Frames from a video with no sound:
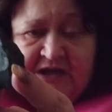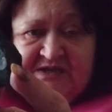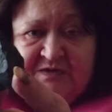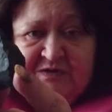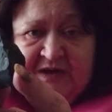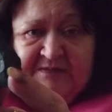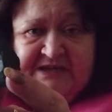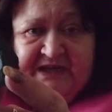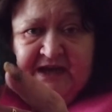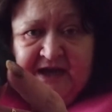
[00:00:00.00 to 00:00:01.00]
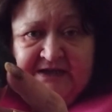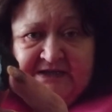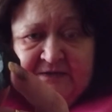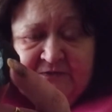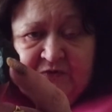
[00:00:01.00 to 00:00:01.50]
So it's absolutely
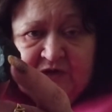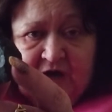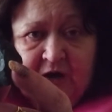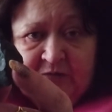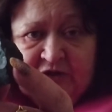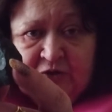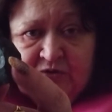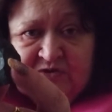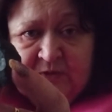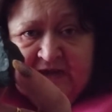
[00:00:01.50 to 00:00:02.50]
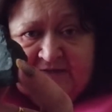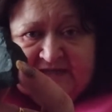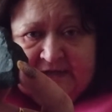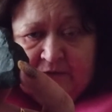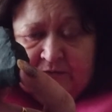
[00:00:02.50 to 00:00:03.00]
excellent for calming those waves
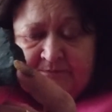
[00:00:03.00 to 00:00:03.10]
down.